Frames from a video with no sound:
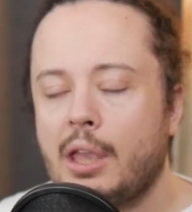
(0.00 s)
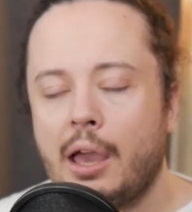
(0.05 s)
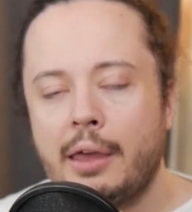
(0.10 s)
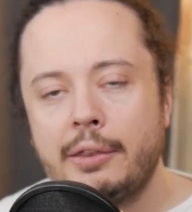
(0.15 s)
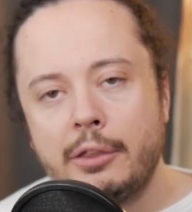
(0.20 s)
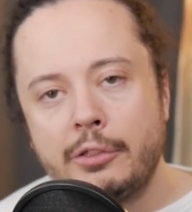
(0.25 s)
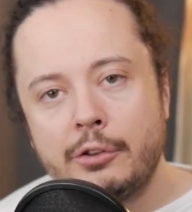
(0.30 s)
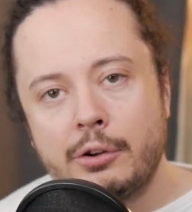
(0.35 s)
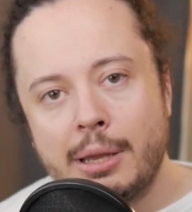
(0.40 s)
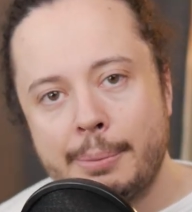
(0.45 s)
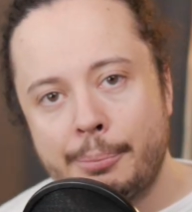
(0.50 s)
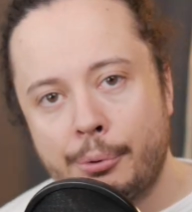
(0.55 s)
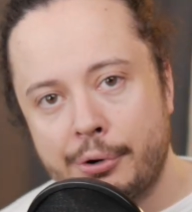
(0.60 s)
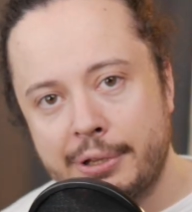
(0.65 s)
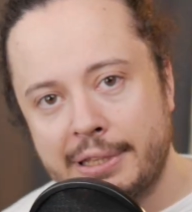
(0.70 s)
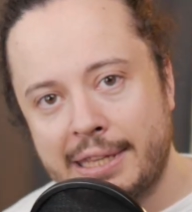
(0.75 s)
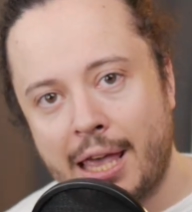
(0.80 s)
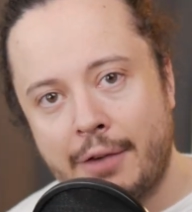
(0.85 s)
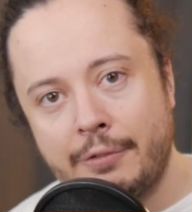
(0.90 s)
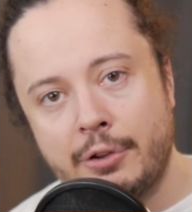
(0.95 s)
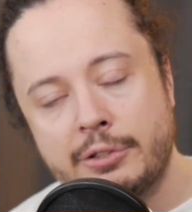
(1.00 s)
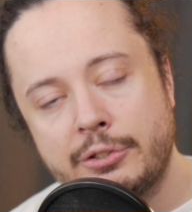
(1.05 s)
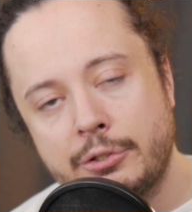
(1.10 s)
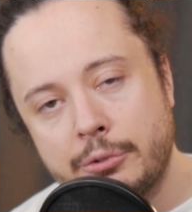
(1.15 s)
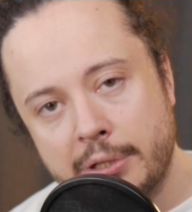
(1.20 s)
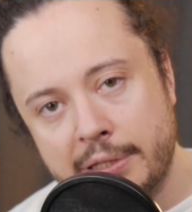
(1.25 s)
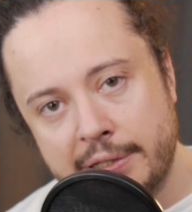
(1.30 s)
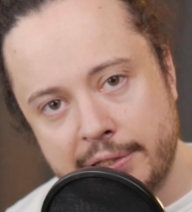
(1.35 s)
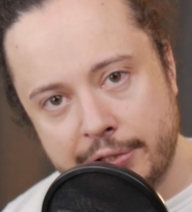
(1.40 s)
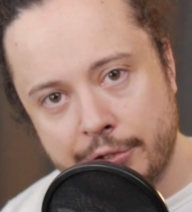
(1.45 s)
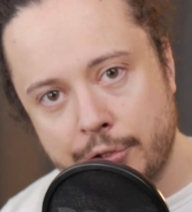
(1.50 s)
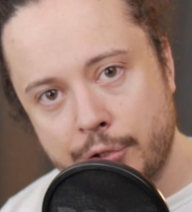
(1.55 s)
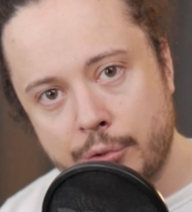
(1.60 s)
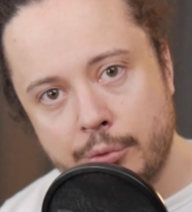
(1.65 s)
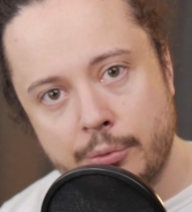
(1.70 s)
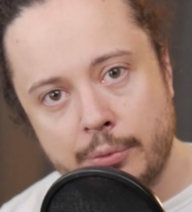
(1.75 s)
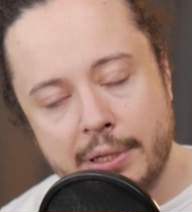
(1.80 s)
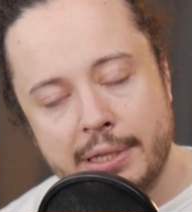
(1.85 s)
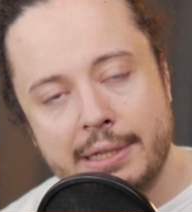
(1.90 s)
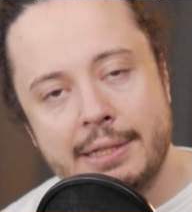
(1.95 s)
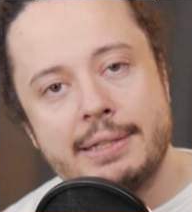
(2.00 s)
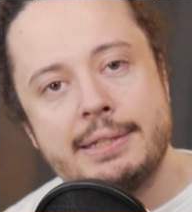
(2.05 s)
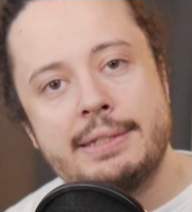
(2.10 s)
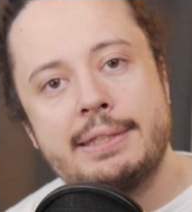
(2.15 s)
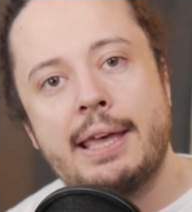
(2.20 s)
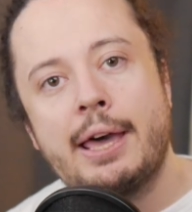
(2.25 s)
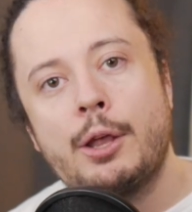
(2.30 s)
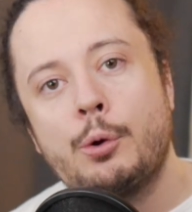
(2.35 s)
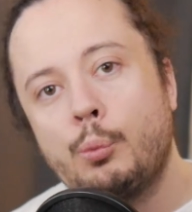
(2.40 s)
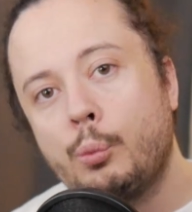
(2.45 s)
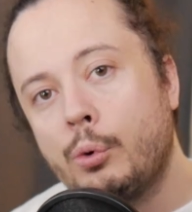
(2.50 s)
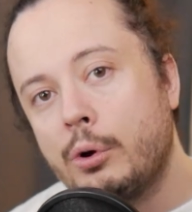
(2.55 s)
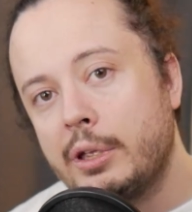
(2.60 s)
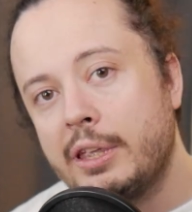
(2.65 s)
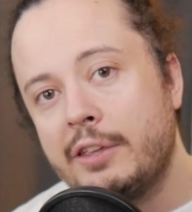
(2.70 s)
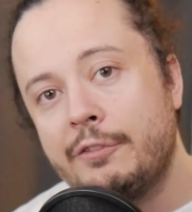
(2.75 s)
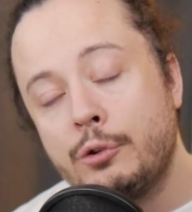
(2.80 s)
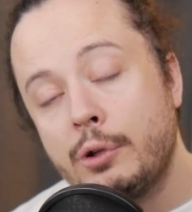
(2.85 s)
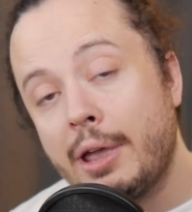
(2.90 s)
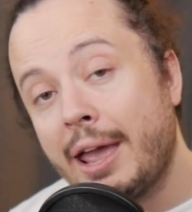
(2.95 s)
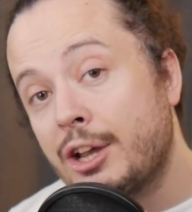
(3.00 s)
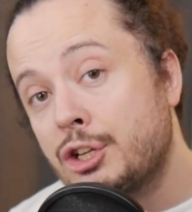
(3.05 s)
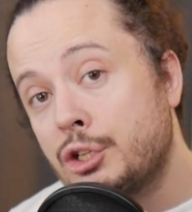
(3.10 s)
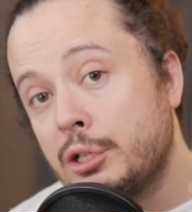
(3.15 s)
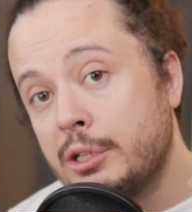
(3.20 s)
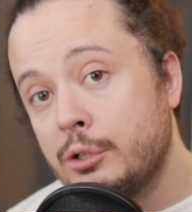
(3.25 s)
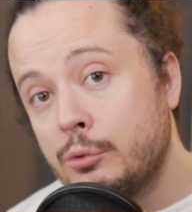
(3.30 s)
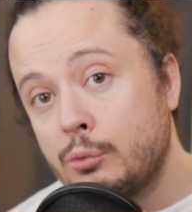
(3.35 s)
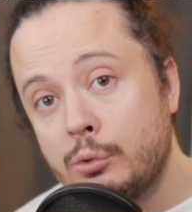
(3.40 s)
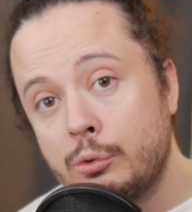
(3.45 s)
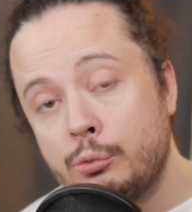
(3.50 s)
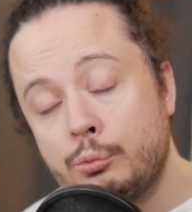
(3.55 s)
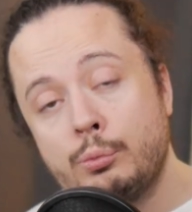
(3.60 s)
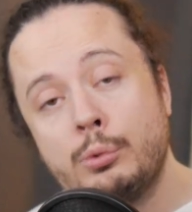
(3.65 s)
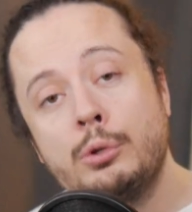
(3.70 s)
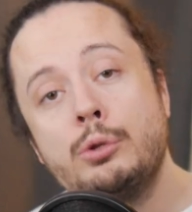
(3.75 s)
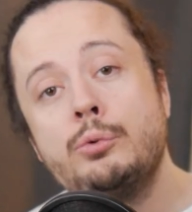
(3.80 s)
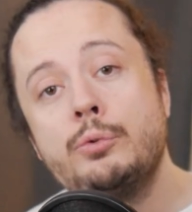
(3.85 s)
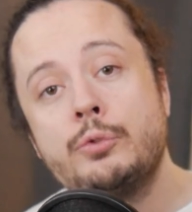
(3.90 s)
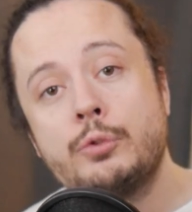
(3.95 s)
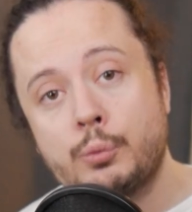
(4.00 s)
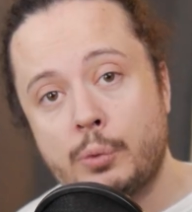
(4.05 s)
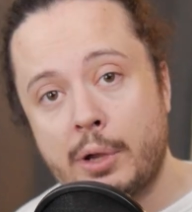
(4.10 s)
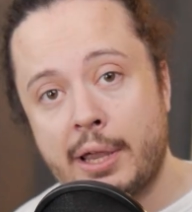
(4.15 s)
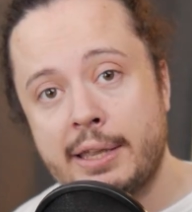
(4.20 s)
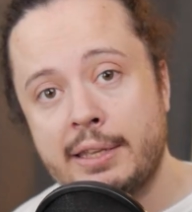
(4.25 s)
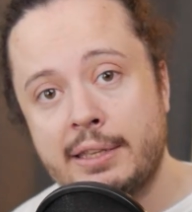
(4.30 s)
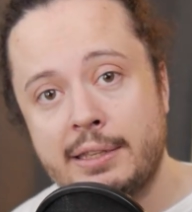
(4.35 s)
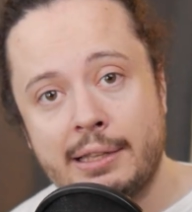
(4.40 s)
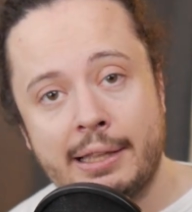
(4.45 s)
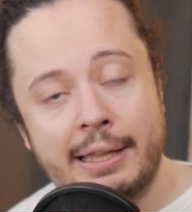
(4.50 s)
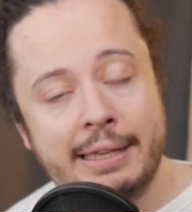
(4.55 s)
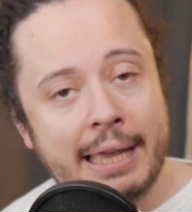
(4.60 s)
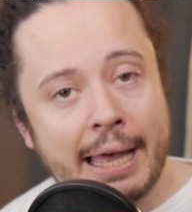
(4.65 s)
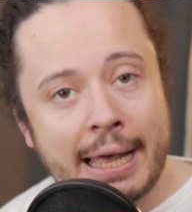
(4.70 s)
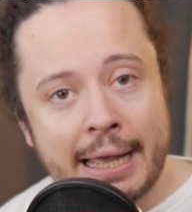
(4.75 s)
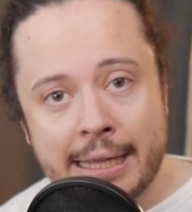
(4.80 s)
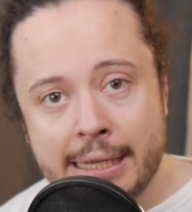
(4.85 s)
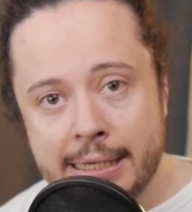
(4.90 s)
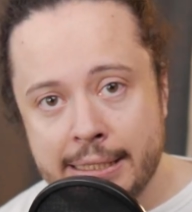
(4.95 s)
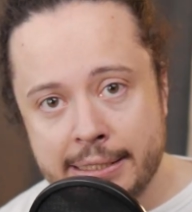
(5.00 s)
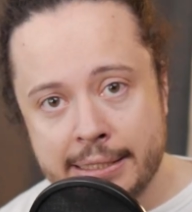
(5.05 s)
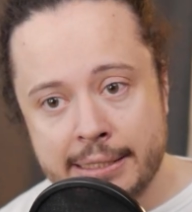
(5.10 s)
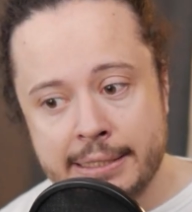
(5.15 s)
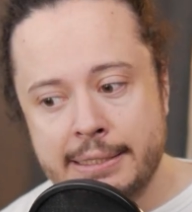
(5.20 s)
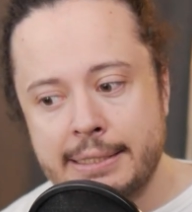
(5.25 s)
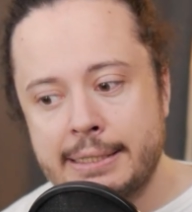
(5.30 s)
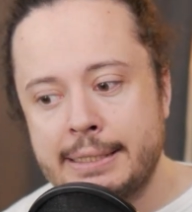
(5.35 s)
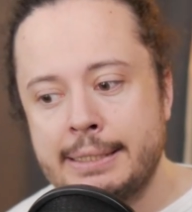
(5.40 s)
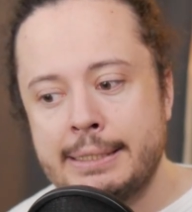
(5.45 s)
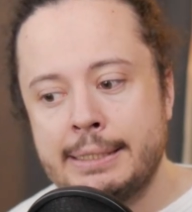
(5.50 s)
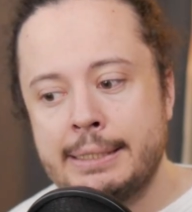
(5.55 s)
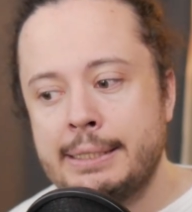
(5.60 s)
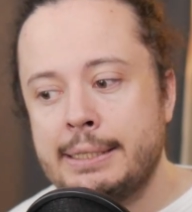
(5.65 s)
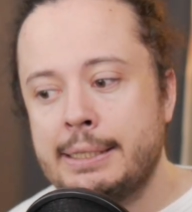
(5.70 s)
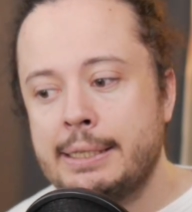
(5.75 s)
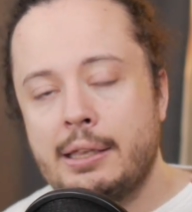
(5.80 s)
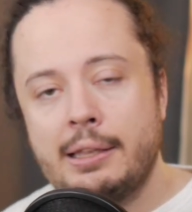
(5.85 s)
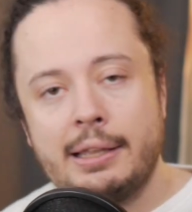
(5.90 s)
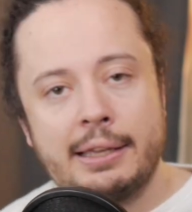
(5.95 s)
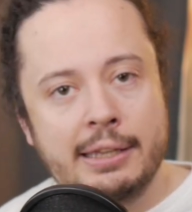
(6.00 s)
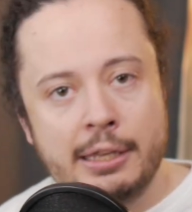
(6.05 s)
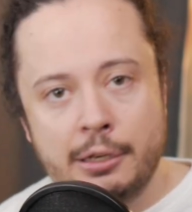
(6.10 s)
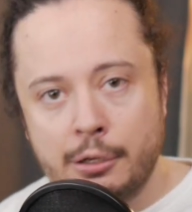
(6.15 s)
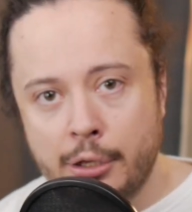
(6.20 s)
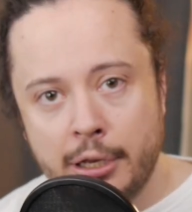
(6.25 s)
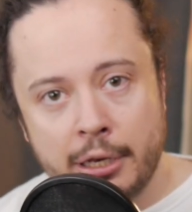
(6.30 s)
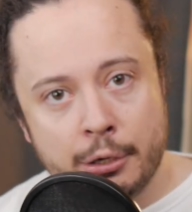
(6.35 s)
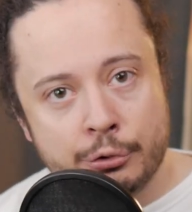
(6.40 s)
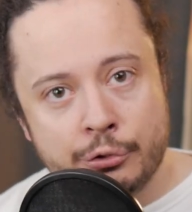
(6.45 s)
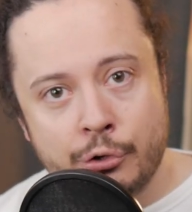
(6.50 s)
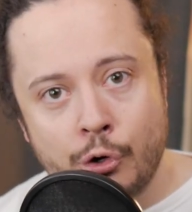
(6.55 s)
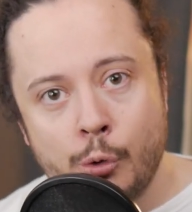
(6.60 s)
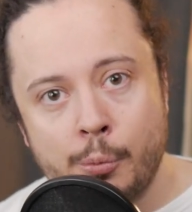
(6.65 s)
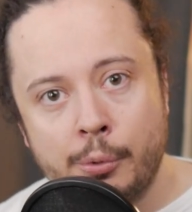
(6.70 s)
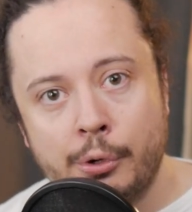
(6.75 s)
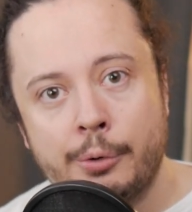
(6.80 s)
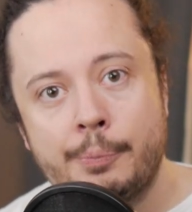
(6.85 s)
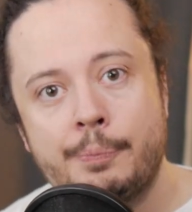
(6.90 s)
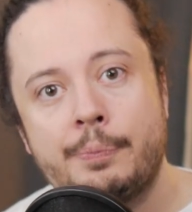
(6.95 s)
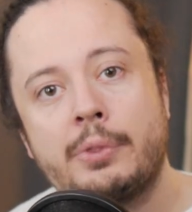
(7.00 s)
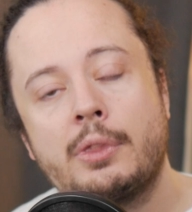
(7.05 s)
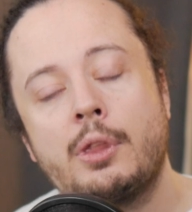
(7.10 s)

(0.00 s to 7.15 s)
Another important caveat to it too is that what if you actually lose rank like I did in October,